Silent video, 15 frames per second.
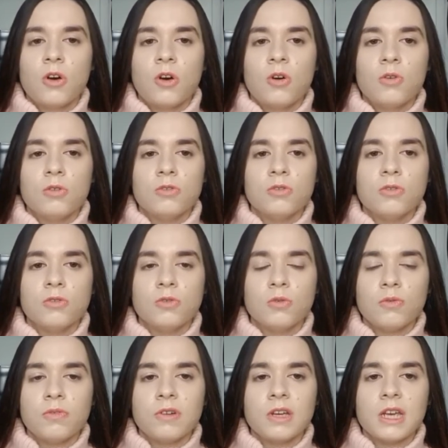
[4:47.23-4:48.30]
Also,
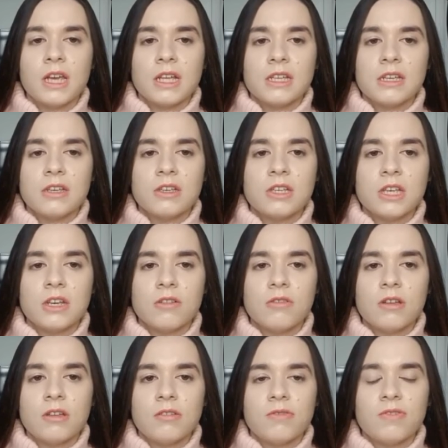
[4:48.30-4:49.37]
don't forget to share
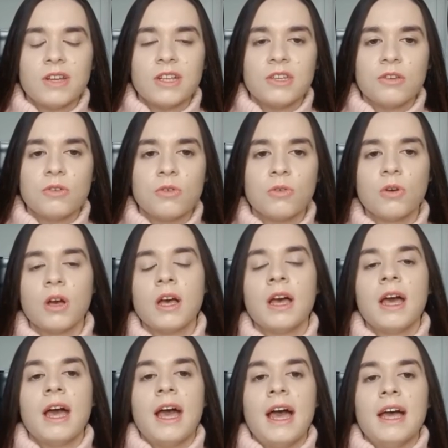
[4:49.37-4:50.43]
this video,
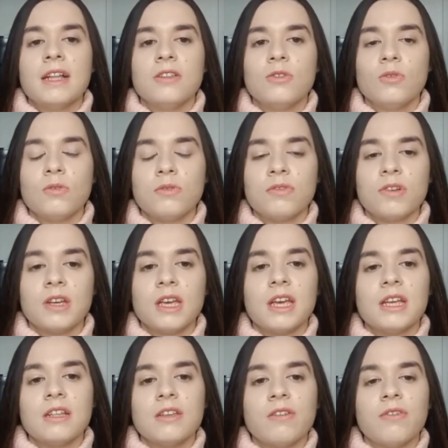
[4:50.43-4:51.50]
and don't
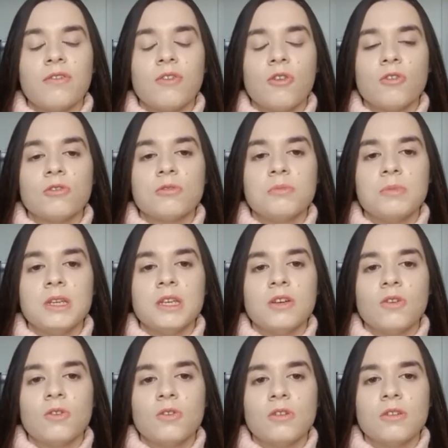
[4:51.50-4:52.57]
forget to follow me
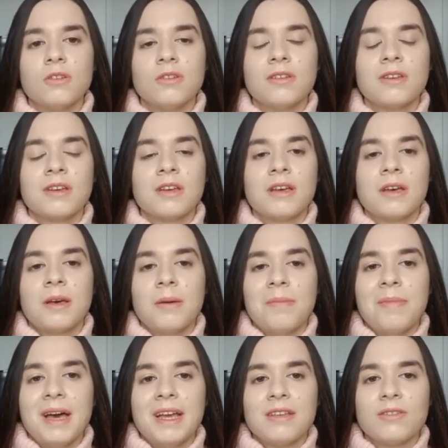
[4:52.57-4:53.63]
on
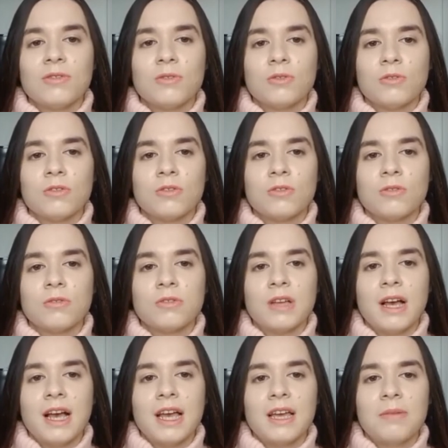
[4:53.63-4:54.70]
my socials.
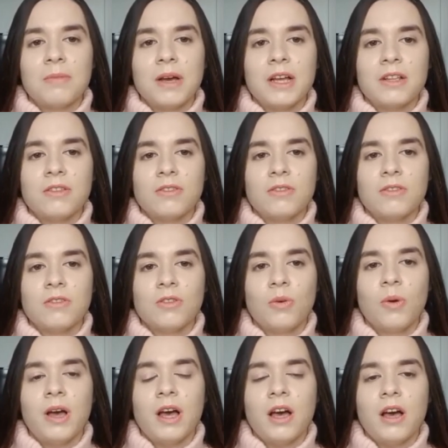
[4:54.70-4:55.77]
I am on
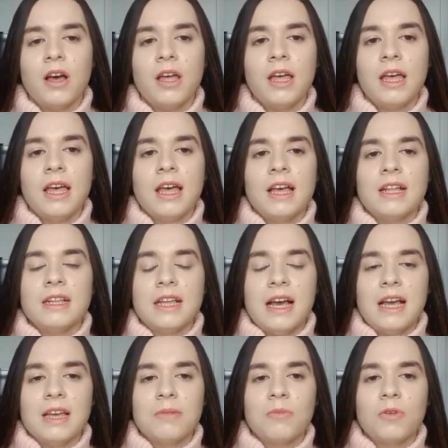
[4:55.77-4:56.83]
Twitter and
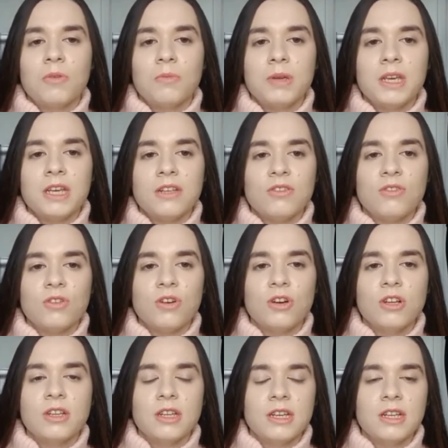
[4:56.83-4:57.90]
I am on
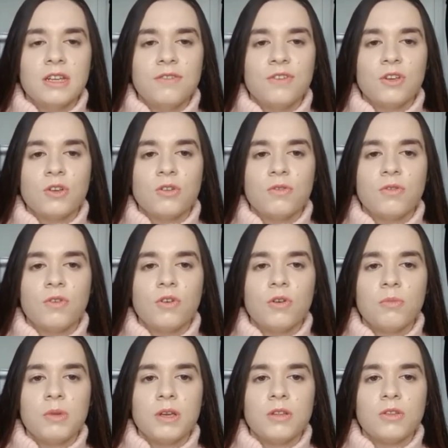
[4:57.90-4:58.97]
Patreon, and if you could follow
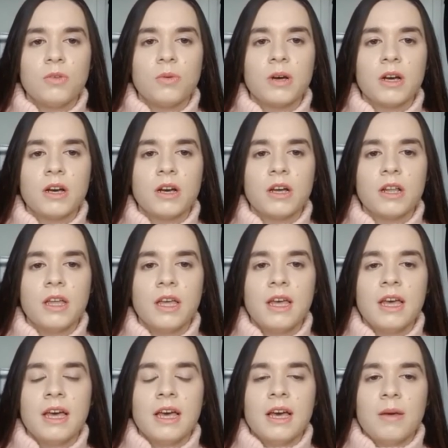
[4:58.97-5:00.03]
me on Twitter
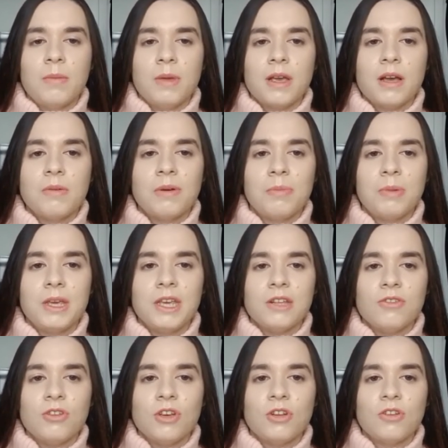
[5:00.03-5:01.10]
and become a
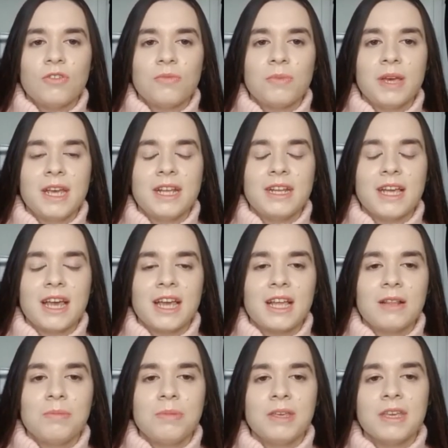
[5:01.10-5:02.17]
Patreon of mine,
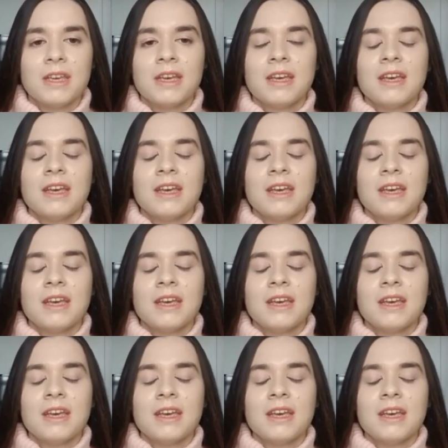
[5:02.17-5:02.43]
I'd be